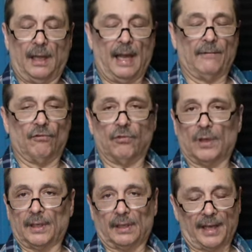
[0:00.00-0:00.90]
I
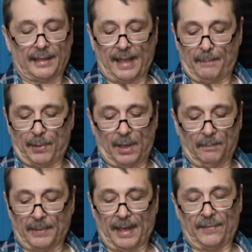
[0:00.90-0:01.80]
really like that
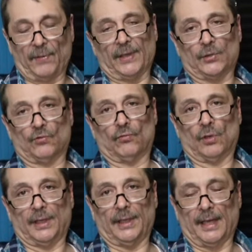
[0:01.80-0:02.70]
pump. I think it's
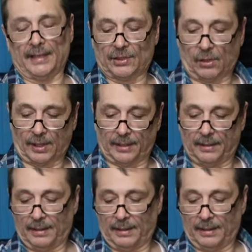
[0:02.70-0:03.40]
really nice looking.